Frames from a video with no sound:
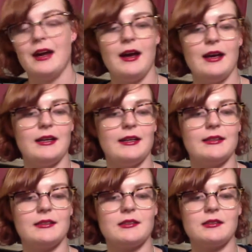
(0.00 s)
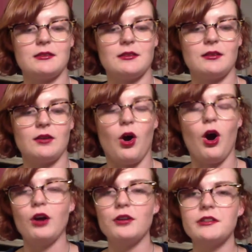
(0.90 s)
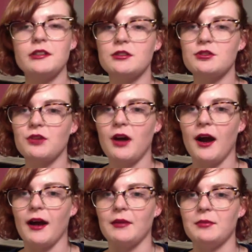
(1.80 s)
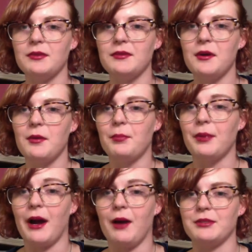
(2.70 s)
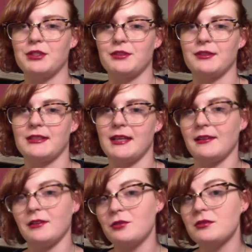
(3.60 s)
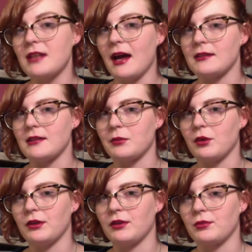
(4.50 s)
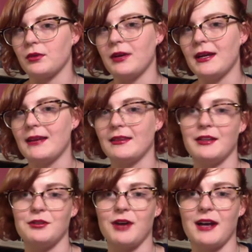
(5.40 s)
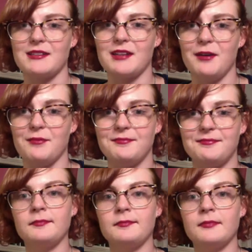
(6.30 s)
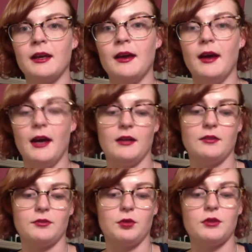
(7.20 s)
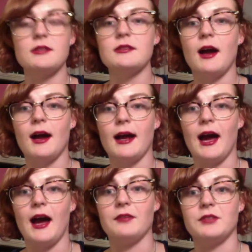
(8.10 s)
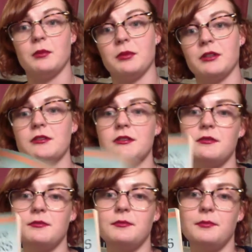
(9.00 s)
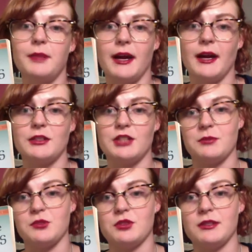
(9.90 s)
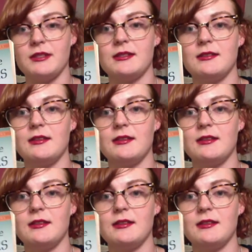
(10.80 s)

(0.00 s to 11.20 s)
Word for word: It's hard to describe, but I'll be sure to take notes as I'm going through it and let you guys know. And of course, I have Dubliners by James Joyce,